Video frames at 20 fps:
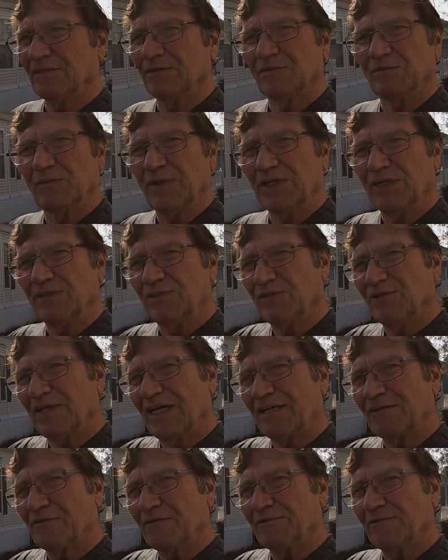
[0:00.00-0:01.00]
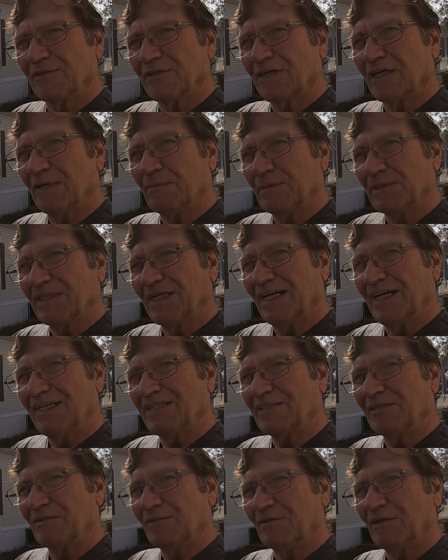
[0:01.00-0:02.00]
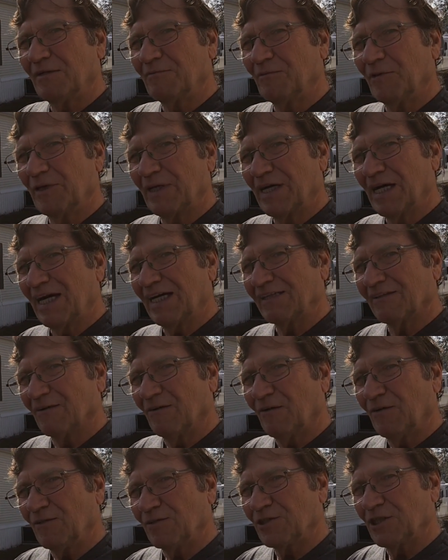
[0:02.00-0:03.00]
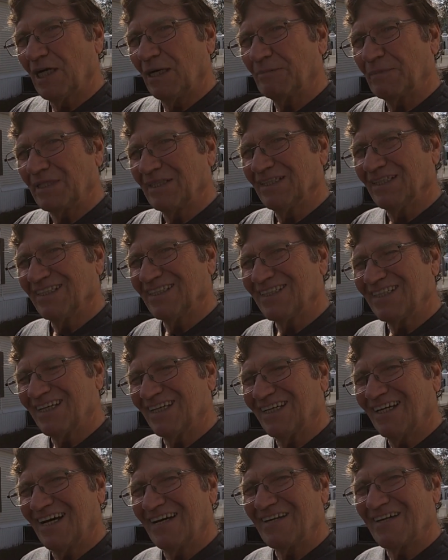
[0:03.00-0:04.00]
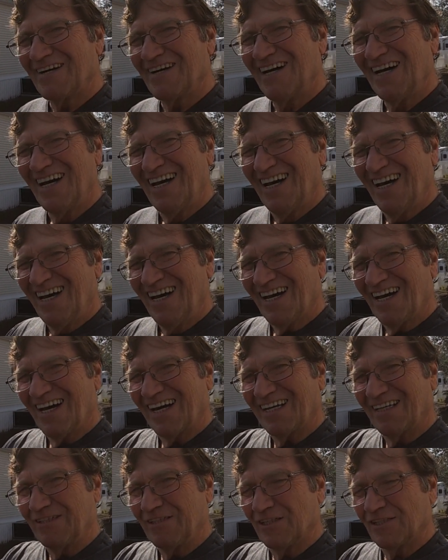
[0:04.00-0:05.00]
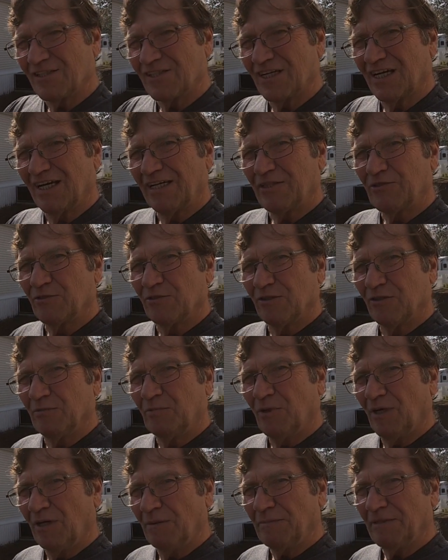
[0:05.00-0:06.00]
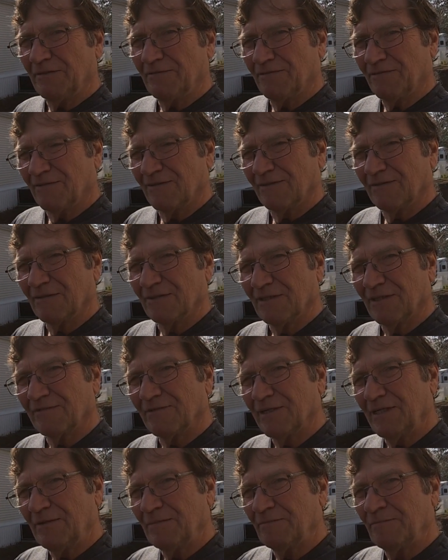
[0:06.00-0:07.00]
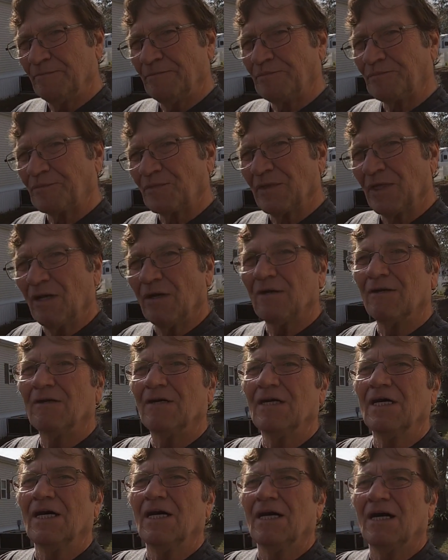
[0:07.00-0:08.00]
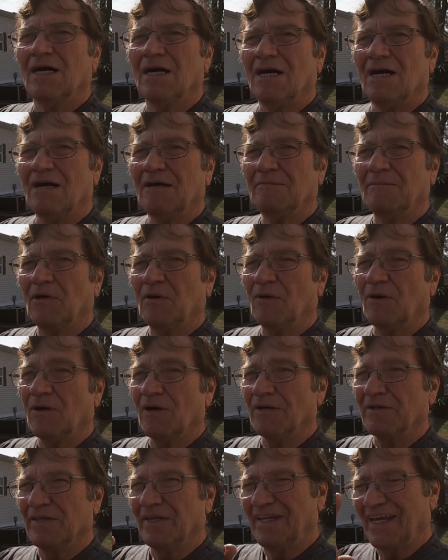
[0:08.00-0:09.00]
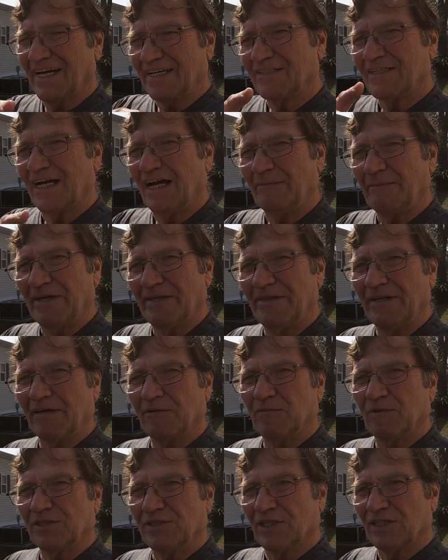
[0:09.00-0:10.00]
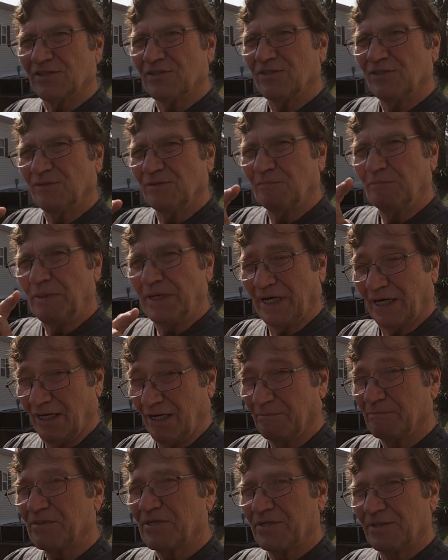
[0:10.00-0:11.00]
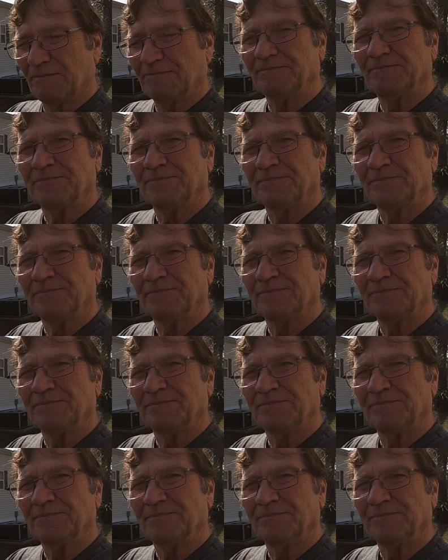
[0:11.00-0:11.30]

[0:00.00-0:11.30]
and we can do that over a couple days, and then we got the whole shopping list together. I can just schedule an appointment for a delivery, or the next time I think we'll just do pickups.